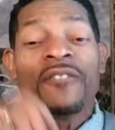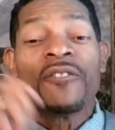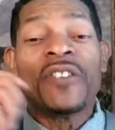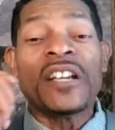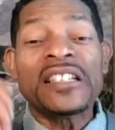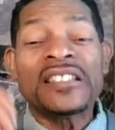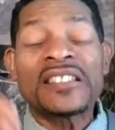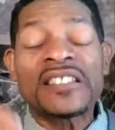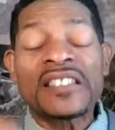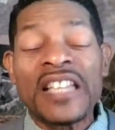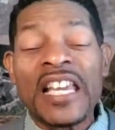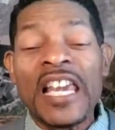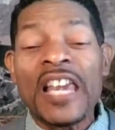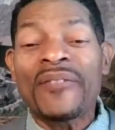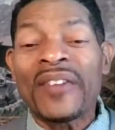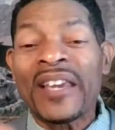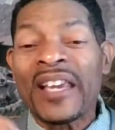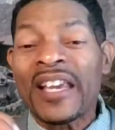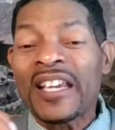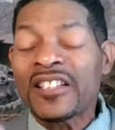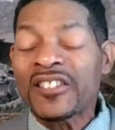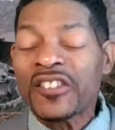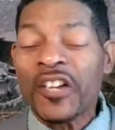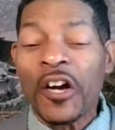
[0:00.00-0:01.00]

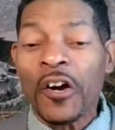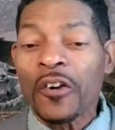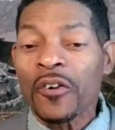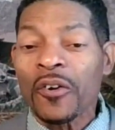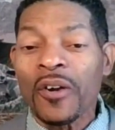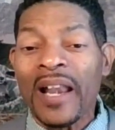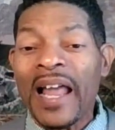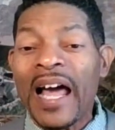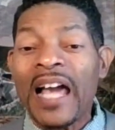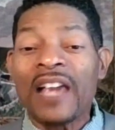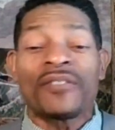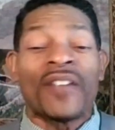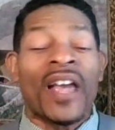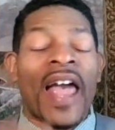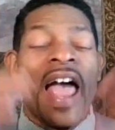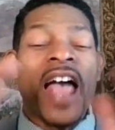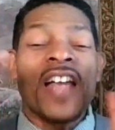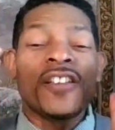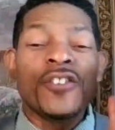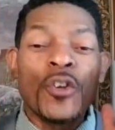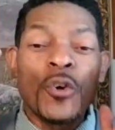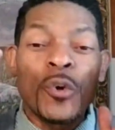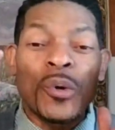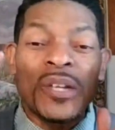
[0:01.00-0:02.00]
receiving eternal life.
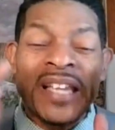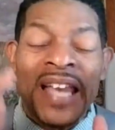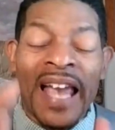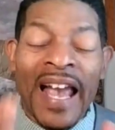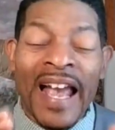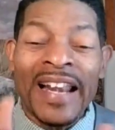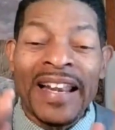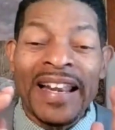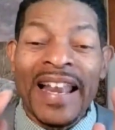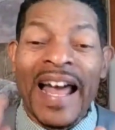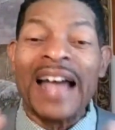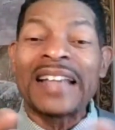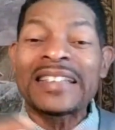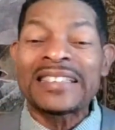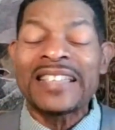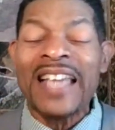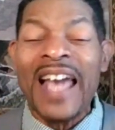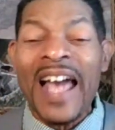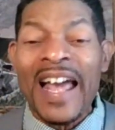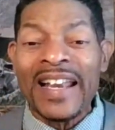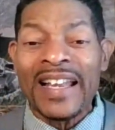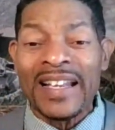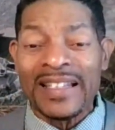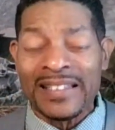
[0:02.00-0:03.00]
And you cannot
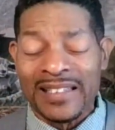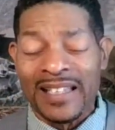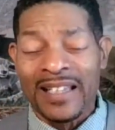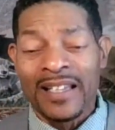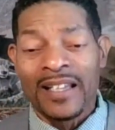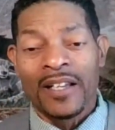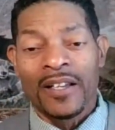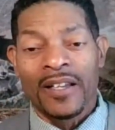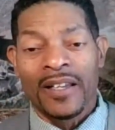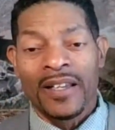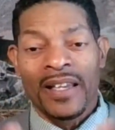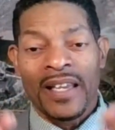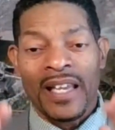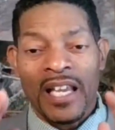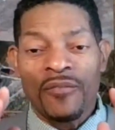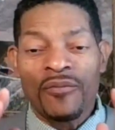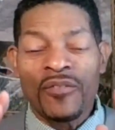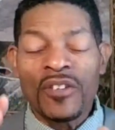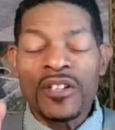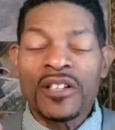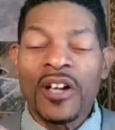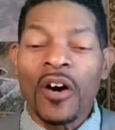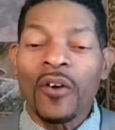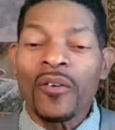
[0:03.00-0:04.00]
get it if
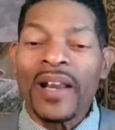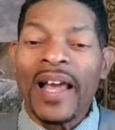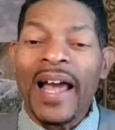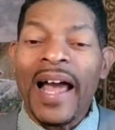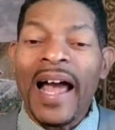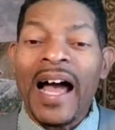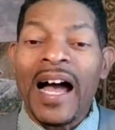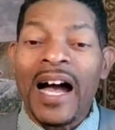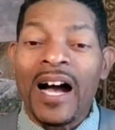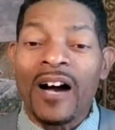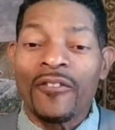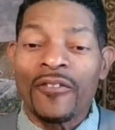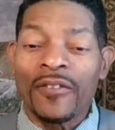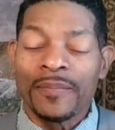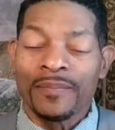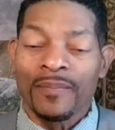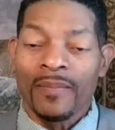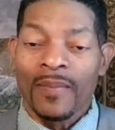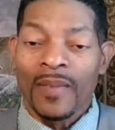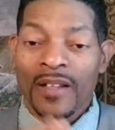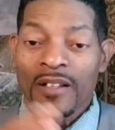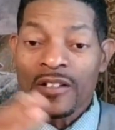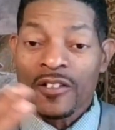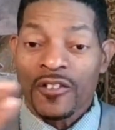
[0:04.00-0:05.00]
you don't have
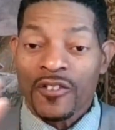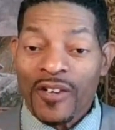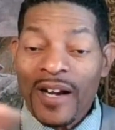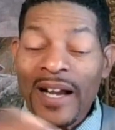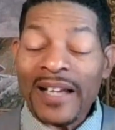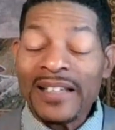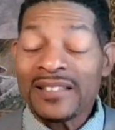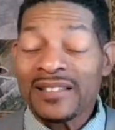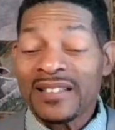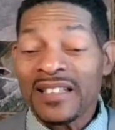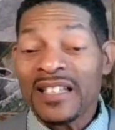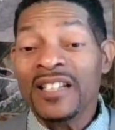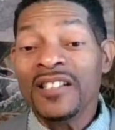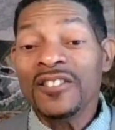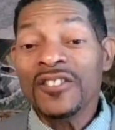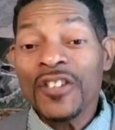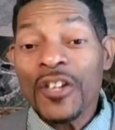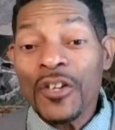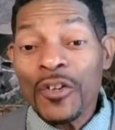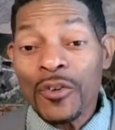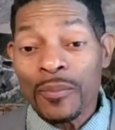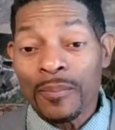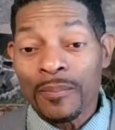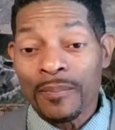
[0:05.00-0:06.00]
Christ in
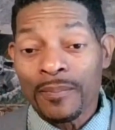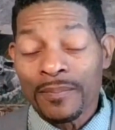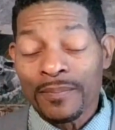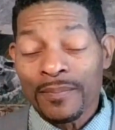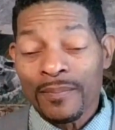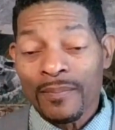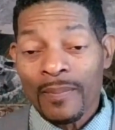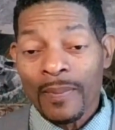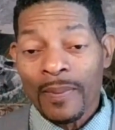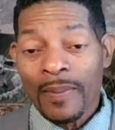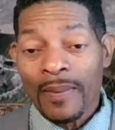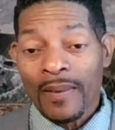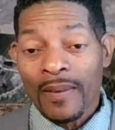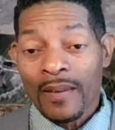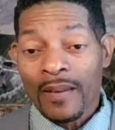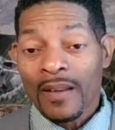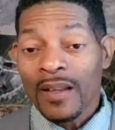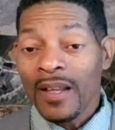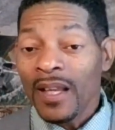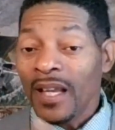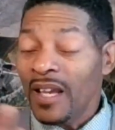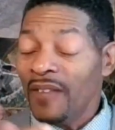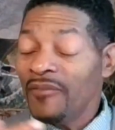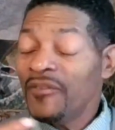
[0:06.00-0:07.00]
you.
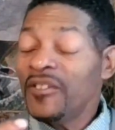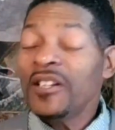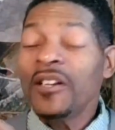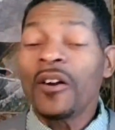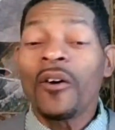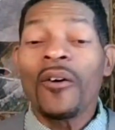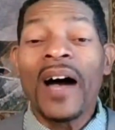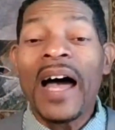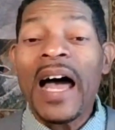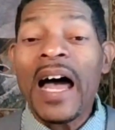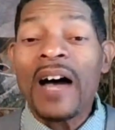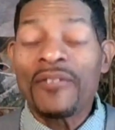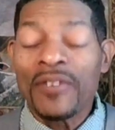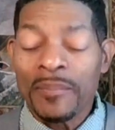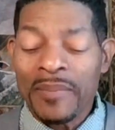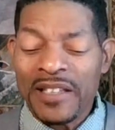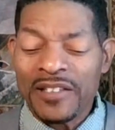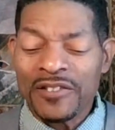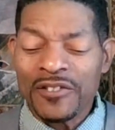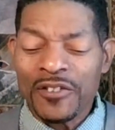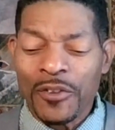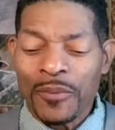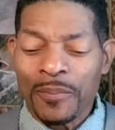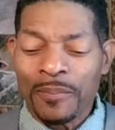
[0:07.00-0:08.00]
If you don't have him
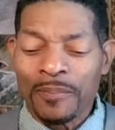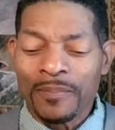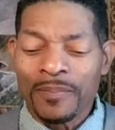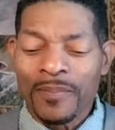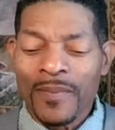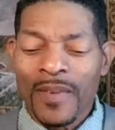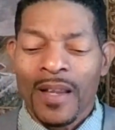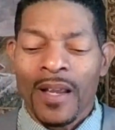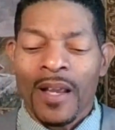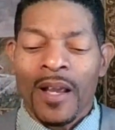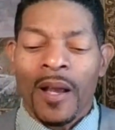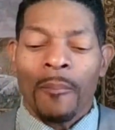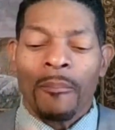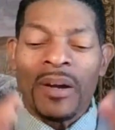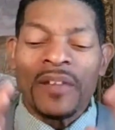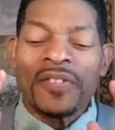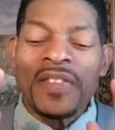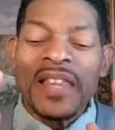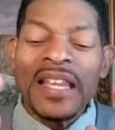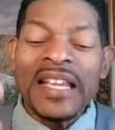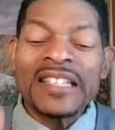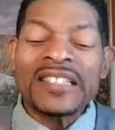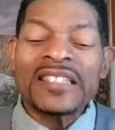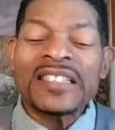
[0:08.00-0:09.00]
in you. But
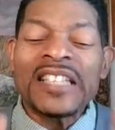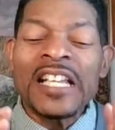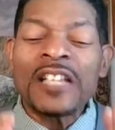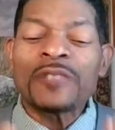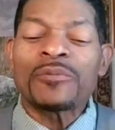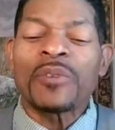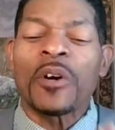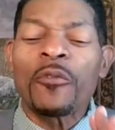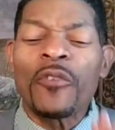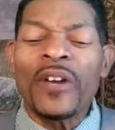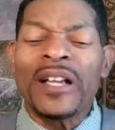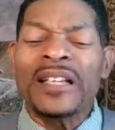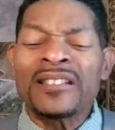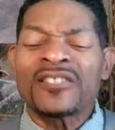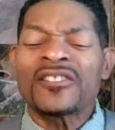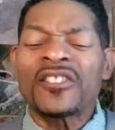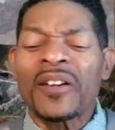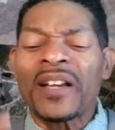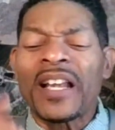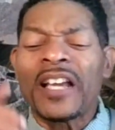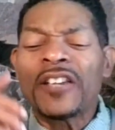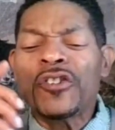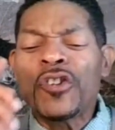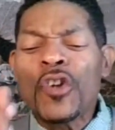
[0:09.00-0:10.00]
these things were written so
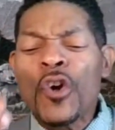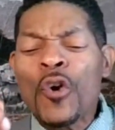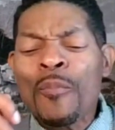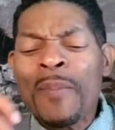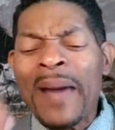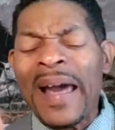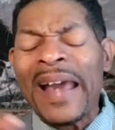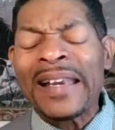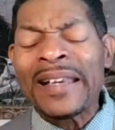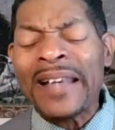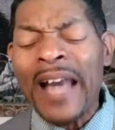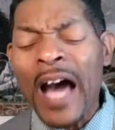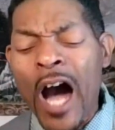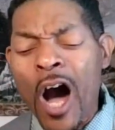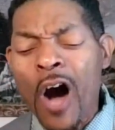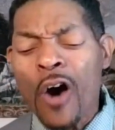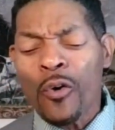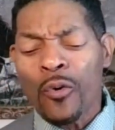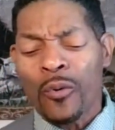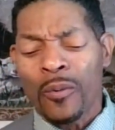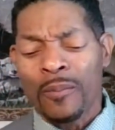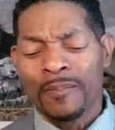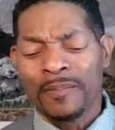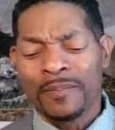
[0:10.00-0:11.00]
that you may
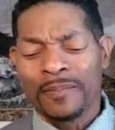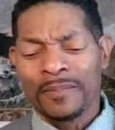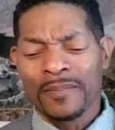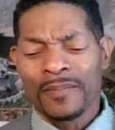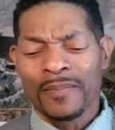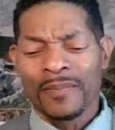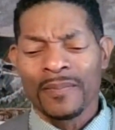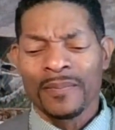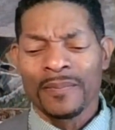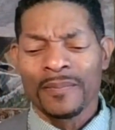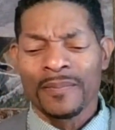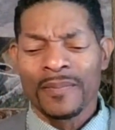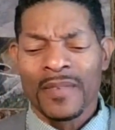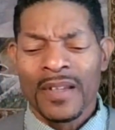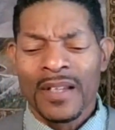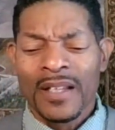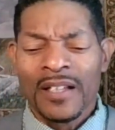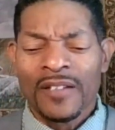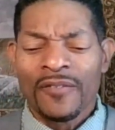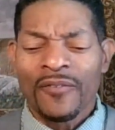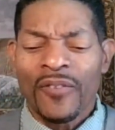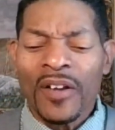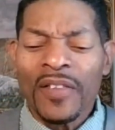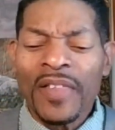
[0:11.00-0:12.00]
know,
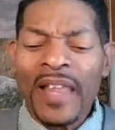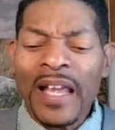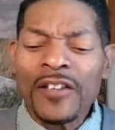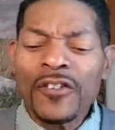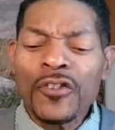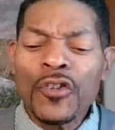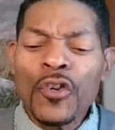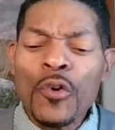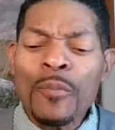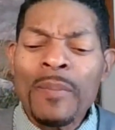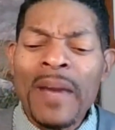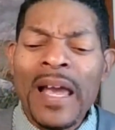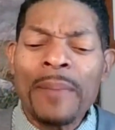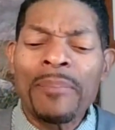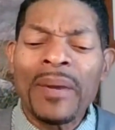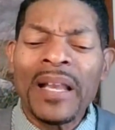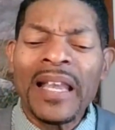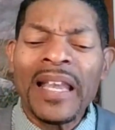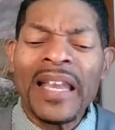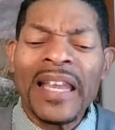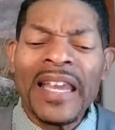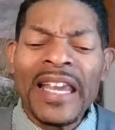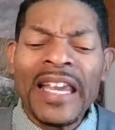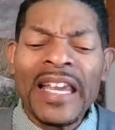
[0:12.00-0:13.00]
for that you may
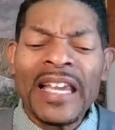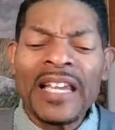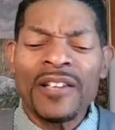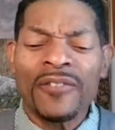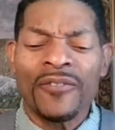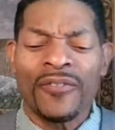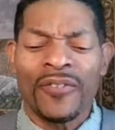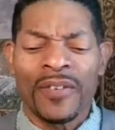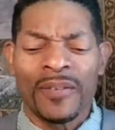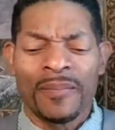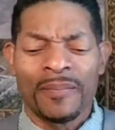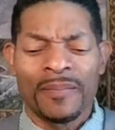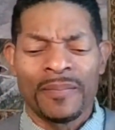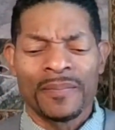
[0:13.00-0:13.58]
believe,